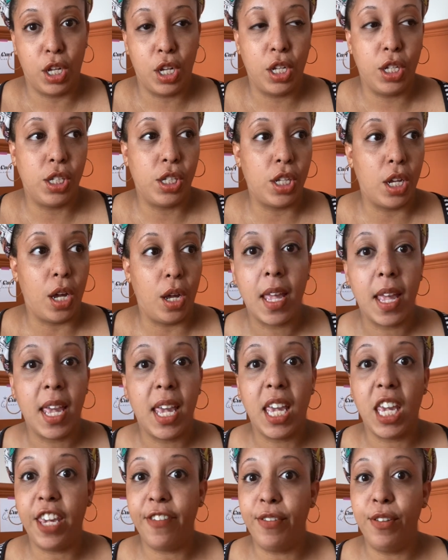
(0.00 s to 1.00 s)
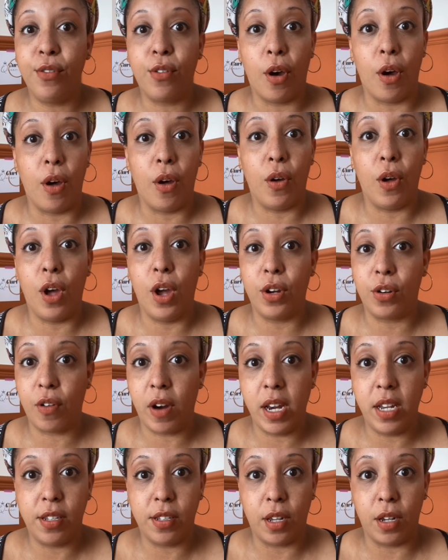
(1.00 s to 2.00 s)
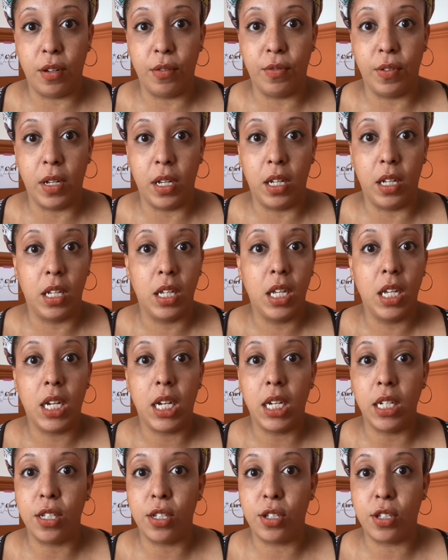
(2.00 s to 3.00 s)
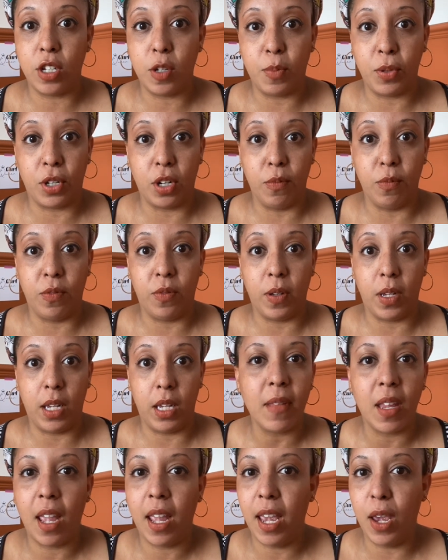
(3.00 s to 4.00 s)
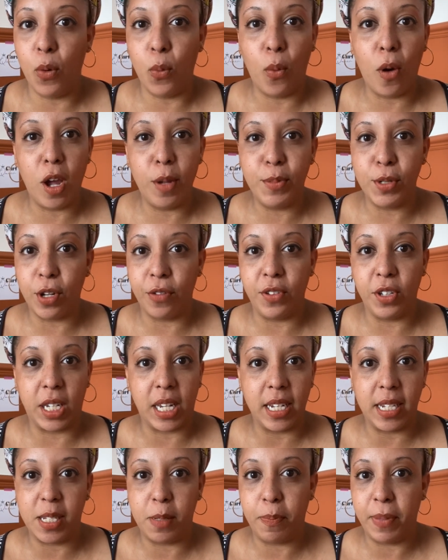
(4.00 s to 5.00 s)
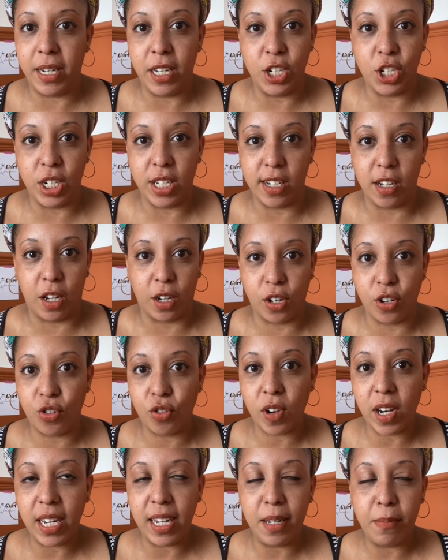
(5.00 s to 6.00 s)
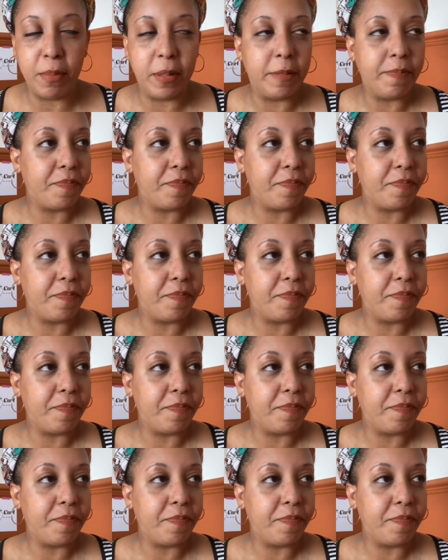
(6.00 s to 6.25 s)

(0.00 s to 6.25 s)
So if you've got a grey sofa, it's super comfy, it wipes off your kids' spillages like a dream,